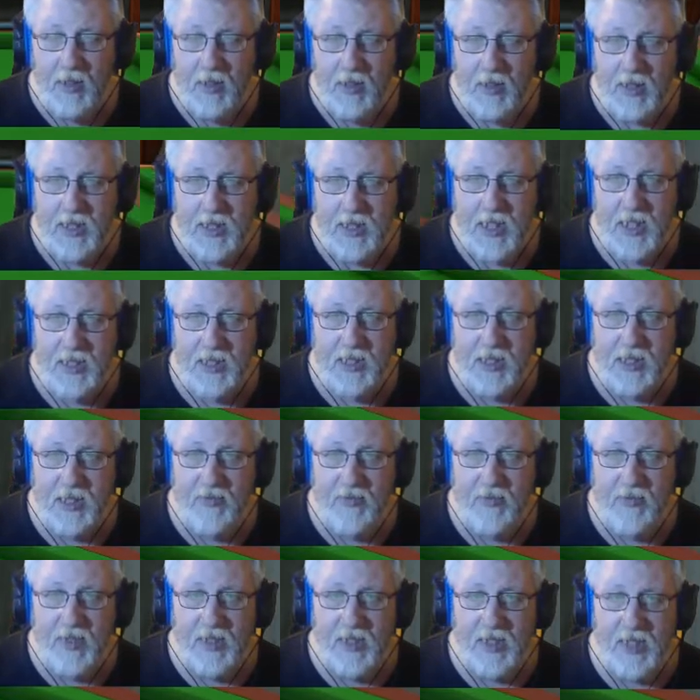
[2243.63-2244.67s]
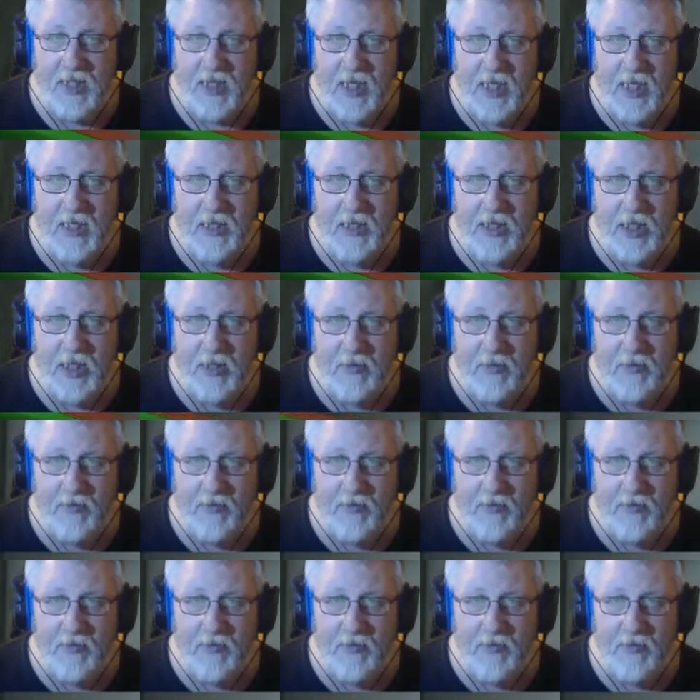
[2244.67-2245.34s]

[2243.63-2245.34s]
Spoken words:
sensitivity settings yet.